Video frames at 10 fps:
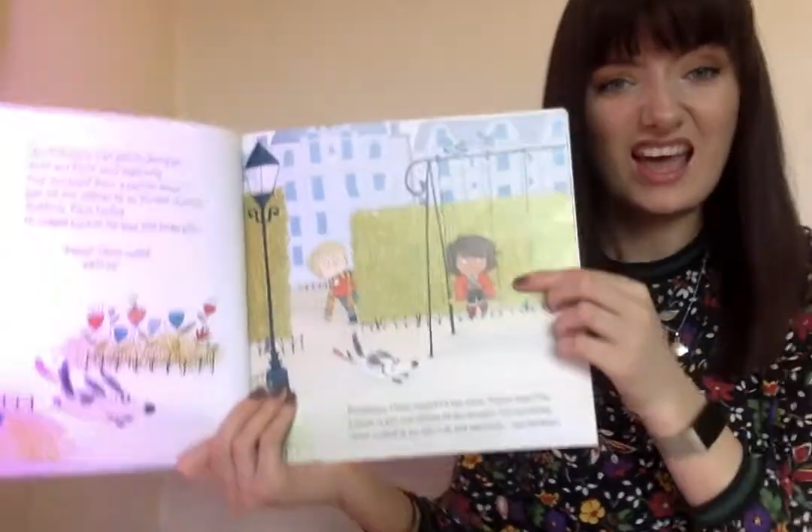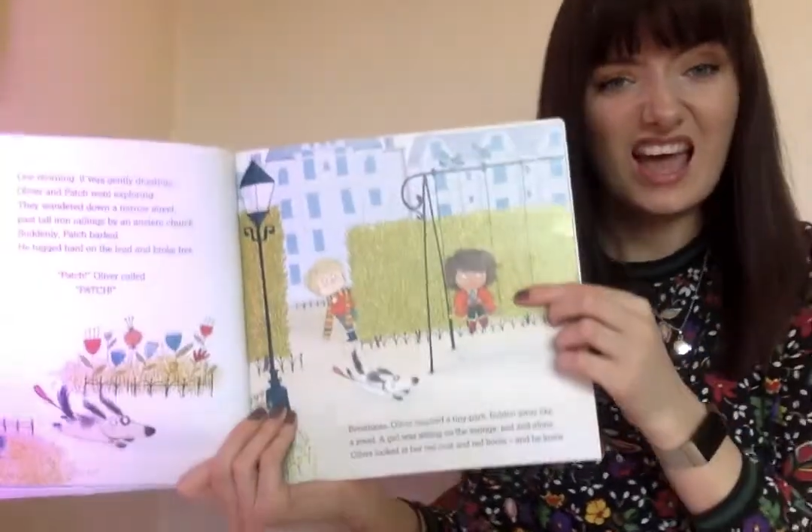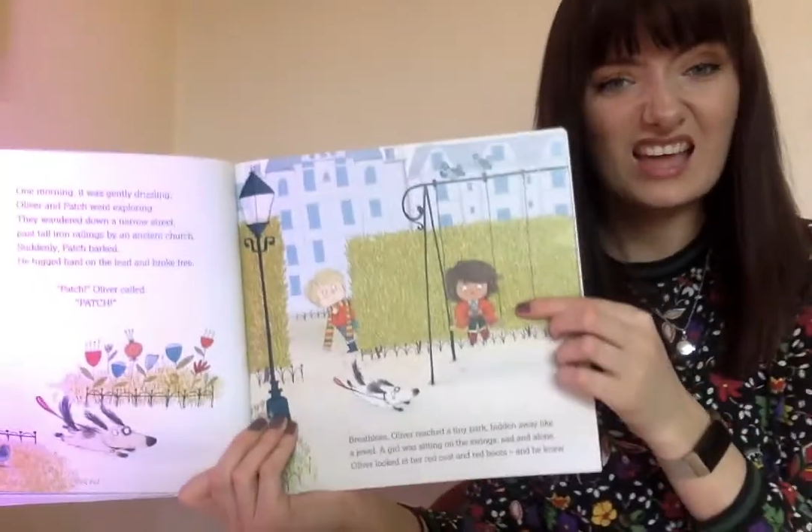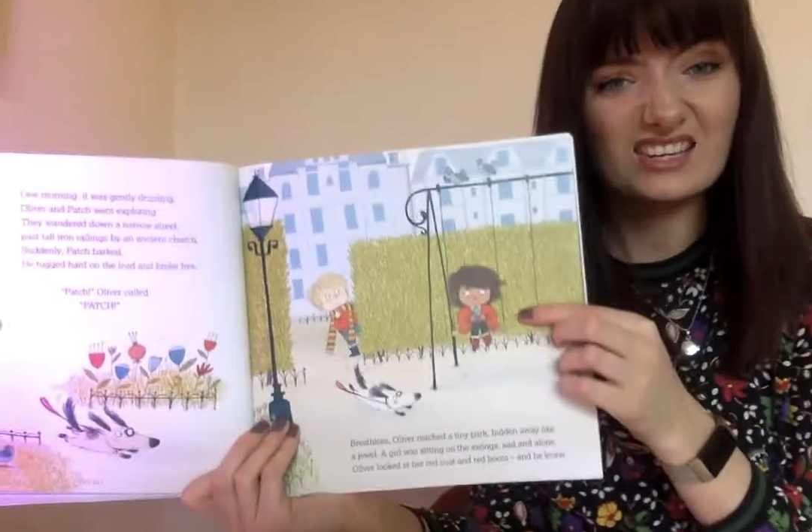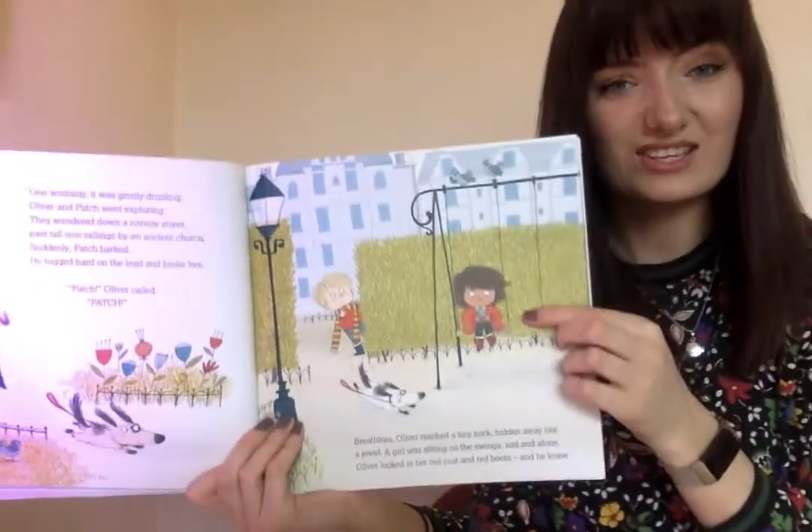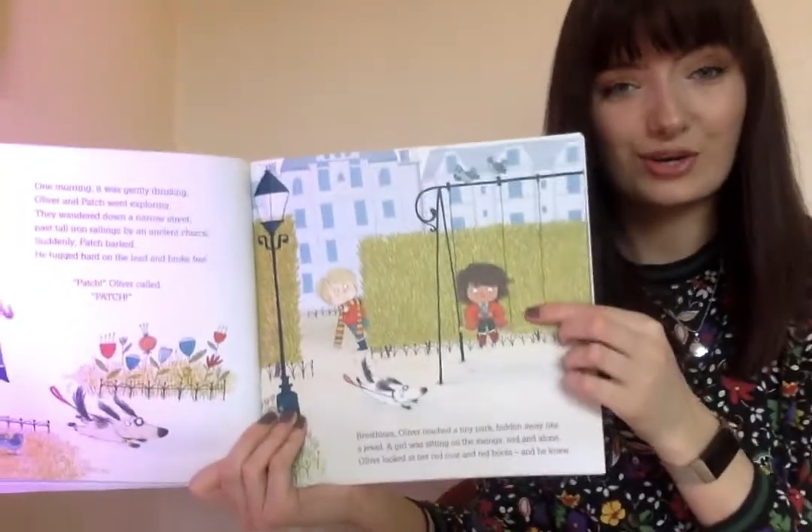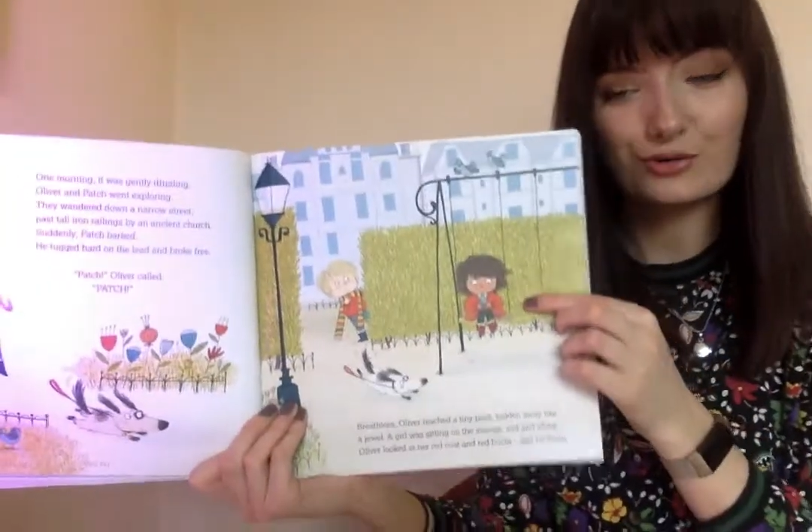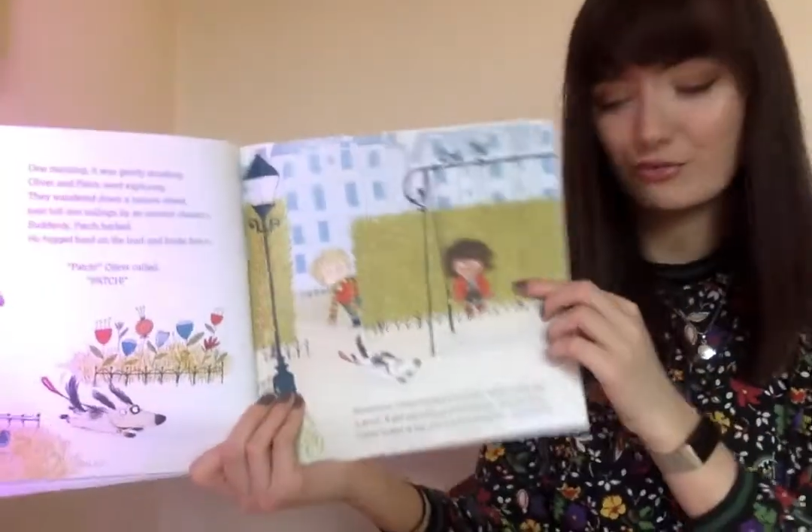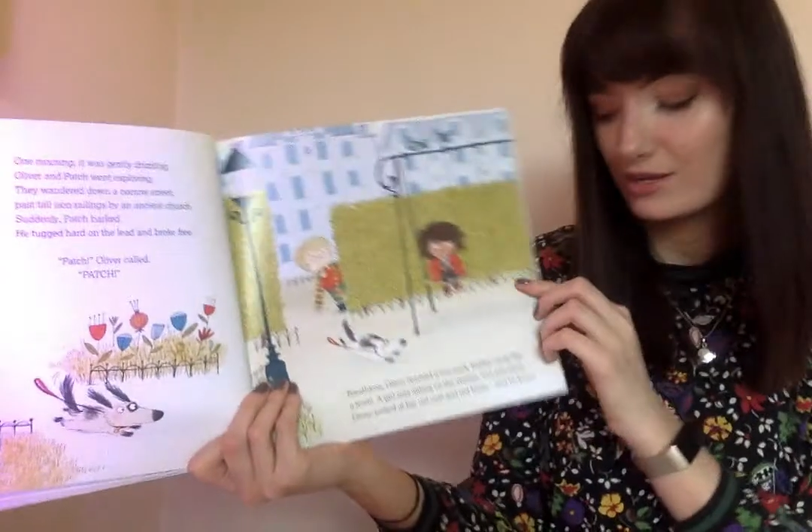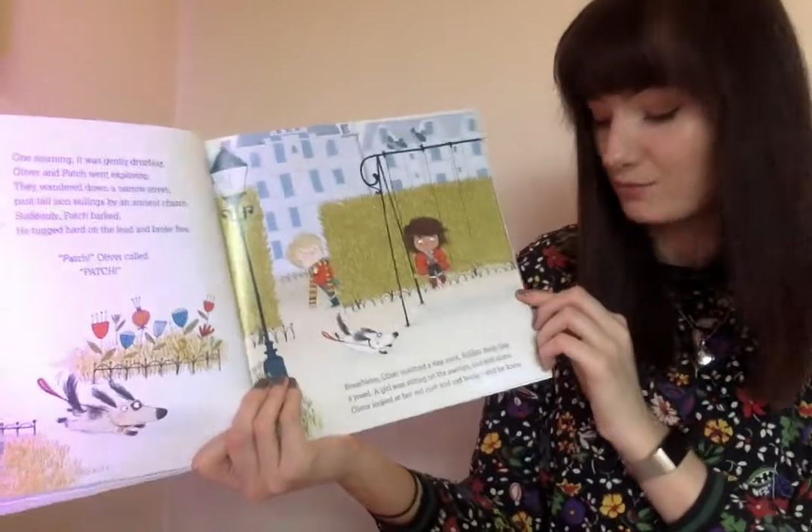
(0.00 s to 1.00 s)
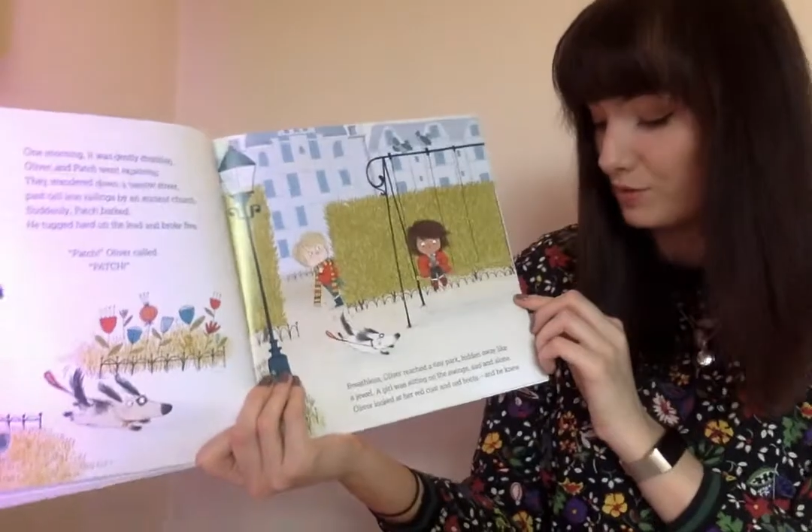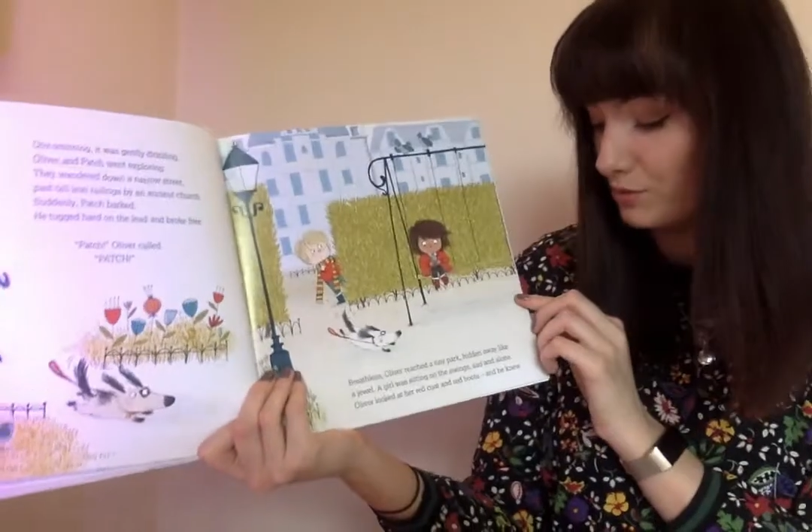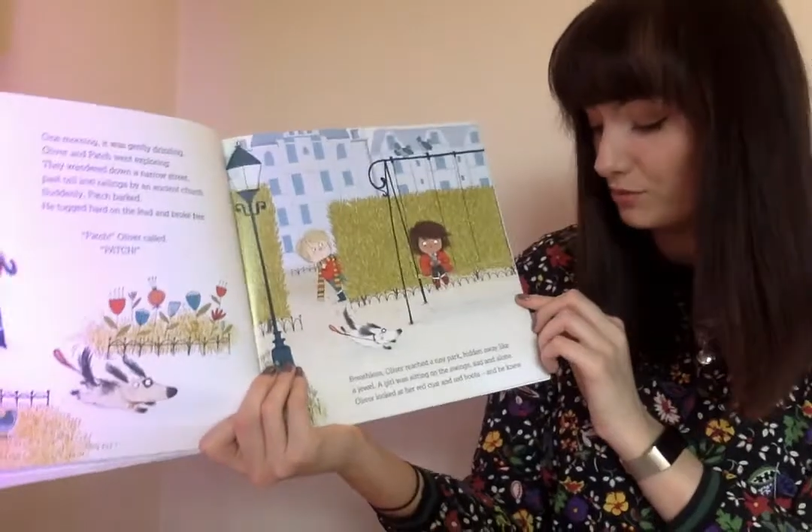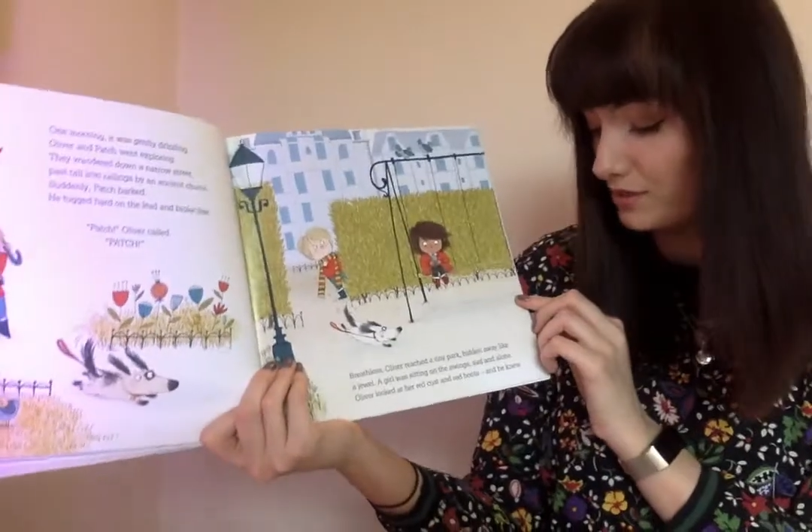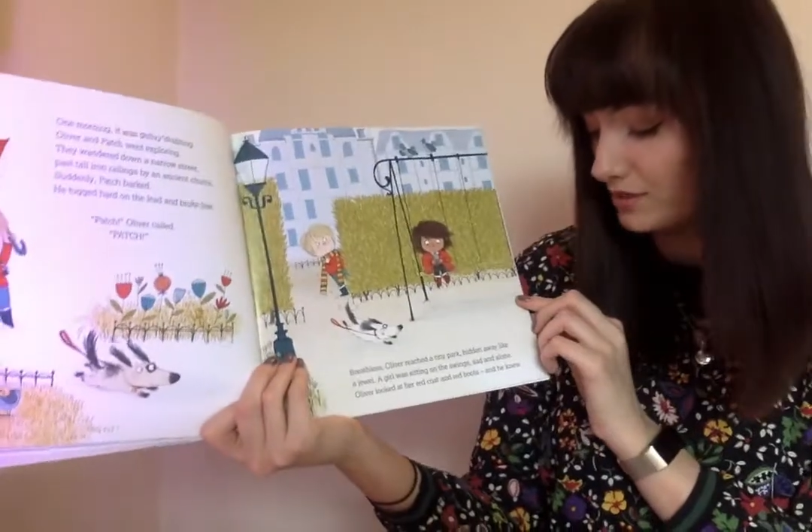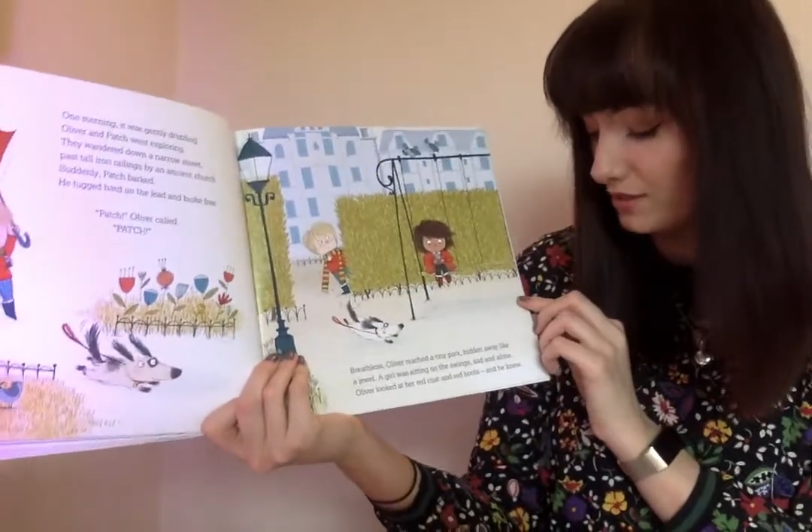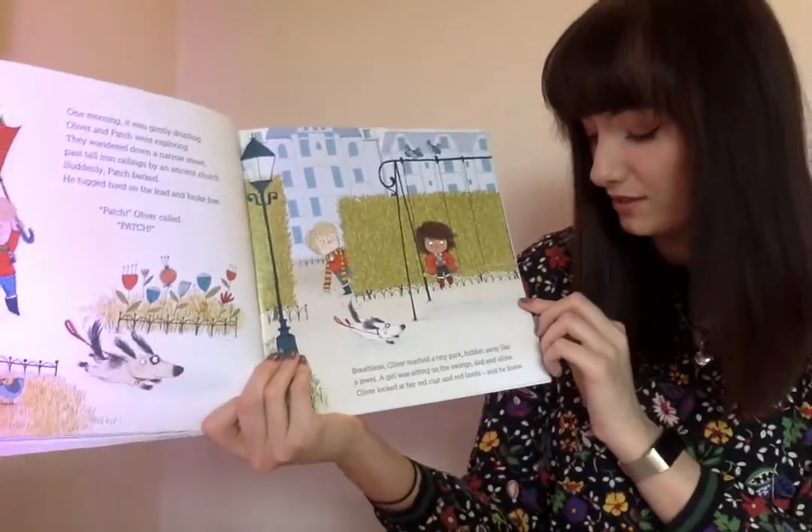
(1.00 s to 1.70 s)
and her red boots,